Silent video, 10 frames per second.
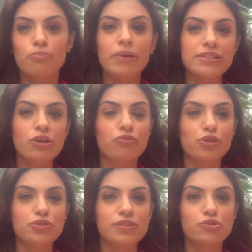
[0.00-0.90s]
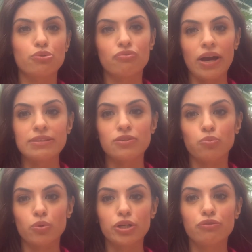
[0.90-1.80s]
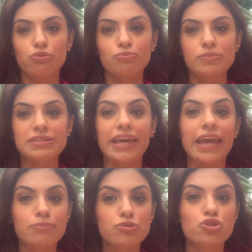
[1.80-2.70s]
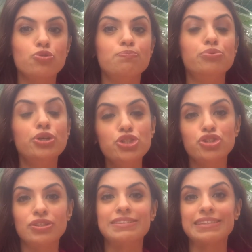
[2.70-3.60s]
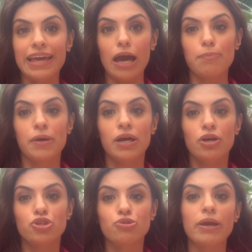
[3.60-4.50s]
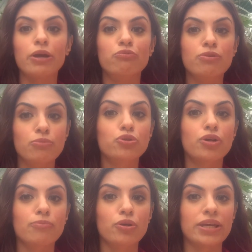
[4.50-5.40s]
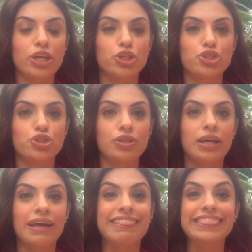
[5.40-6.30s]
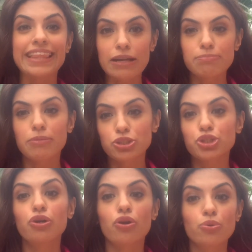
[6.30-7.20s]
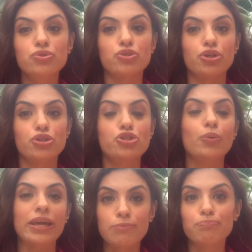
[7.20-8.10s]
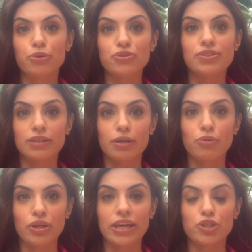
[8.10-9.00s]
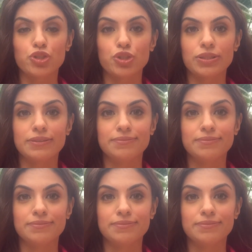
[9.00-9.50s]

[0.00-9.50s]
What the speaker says: Meta versus Horizon Workrooms aims to bridge this gap to make remote communication that much closer to in-person communication.